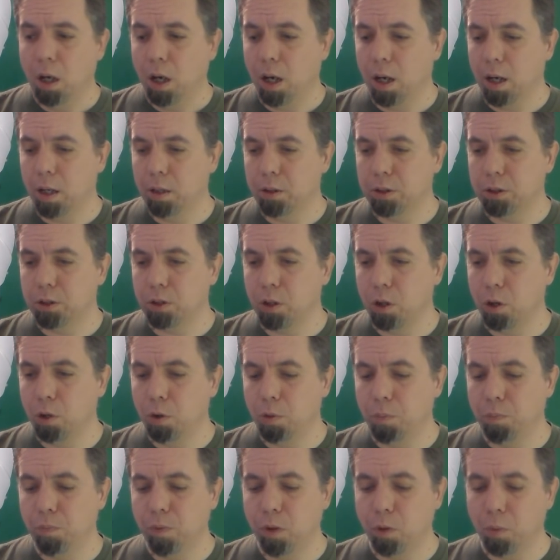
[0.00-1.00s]

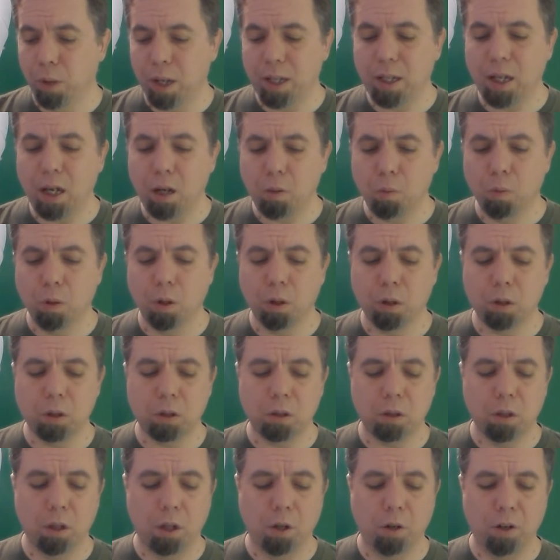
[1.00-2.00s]
So the way that
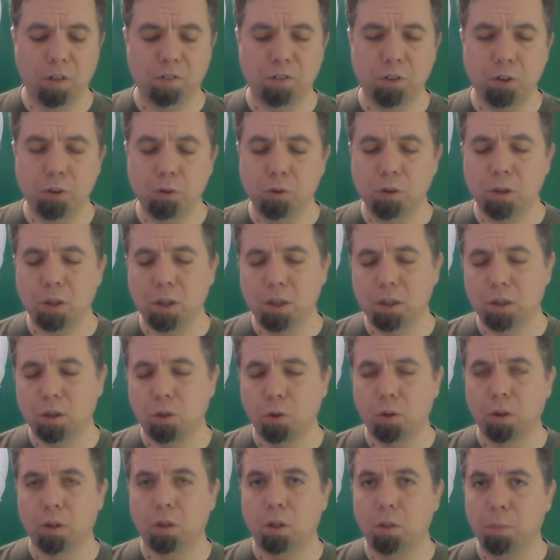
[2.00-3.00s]
works, you know, if Susan is
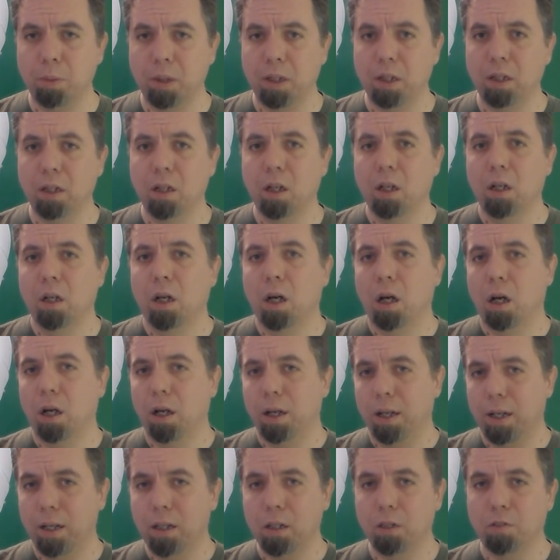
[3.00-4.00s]
going to be
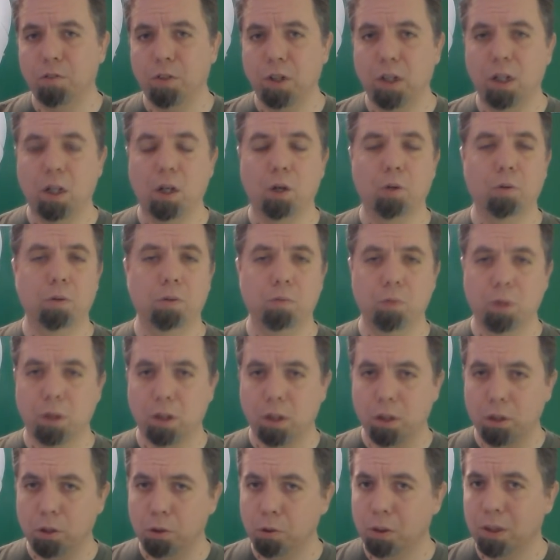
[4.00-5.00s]
in the video, we're
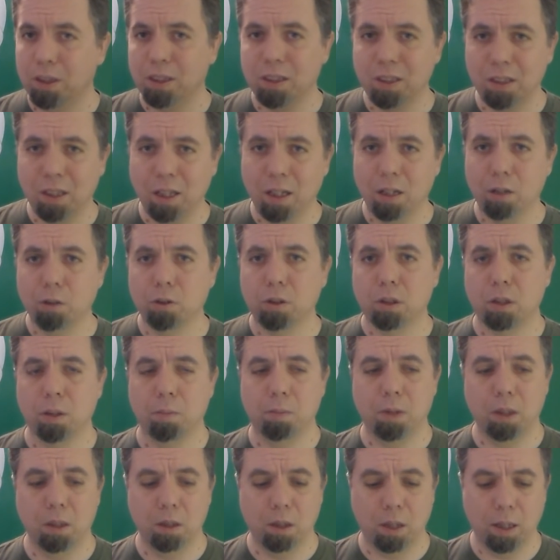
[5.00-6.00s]
going to do a skit or
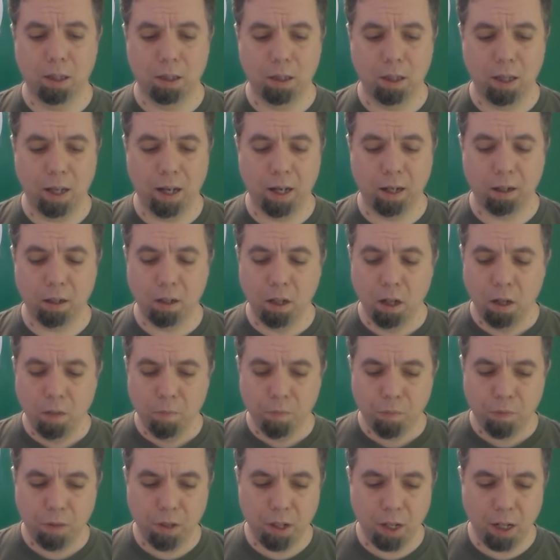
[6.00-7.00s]
something like that.
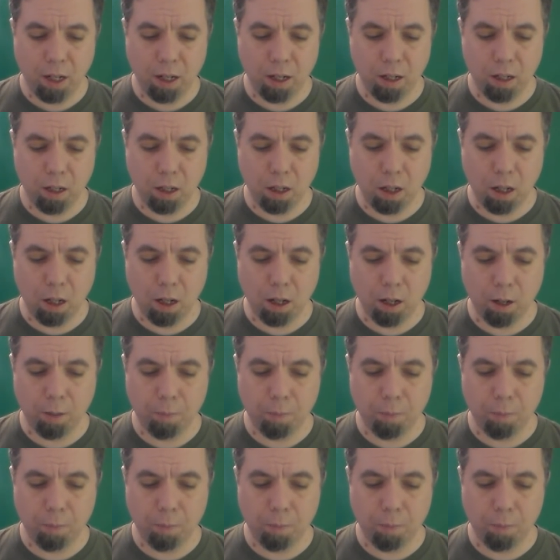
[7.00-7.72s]
Then